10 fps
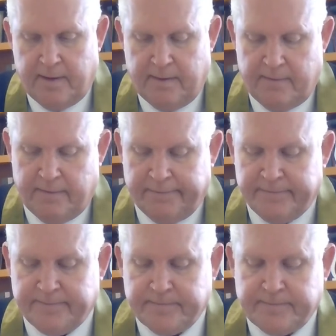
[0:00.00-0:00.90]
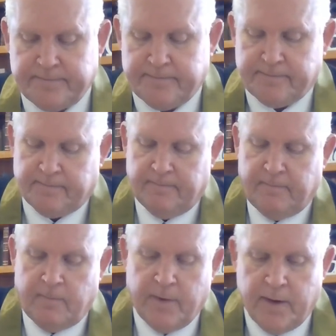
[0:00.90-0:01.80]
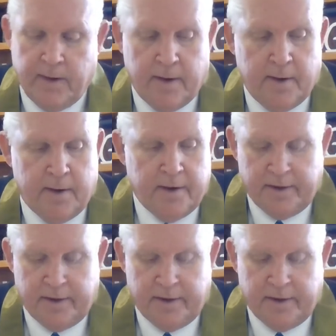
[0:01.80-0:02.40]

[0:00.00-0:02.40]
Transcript: [no speech]